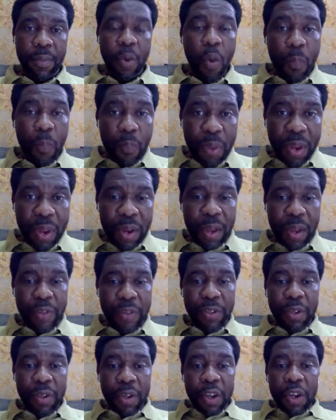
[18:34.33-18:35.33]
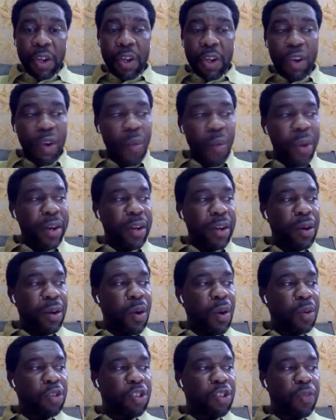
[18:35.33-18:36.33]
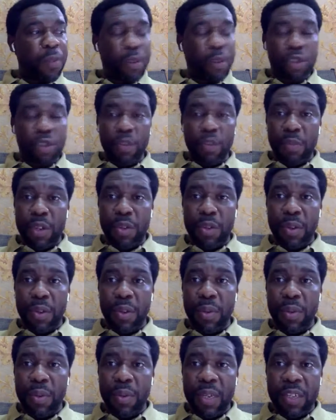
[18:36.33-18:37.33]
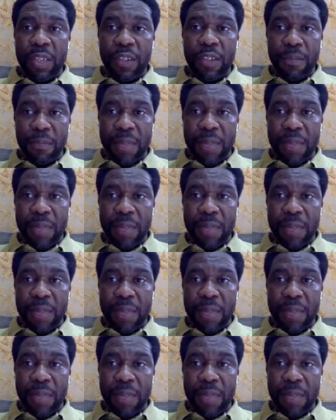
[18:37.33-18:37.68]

Obedience. You know, when the Lord spoke to me to do this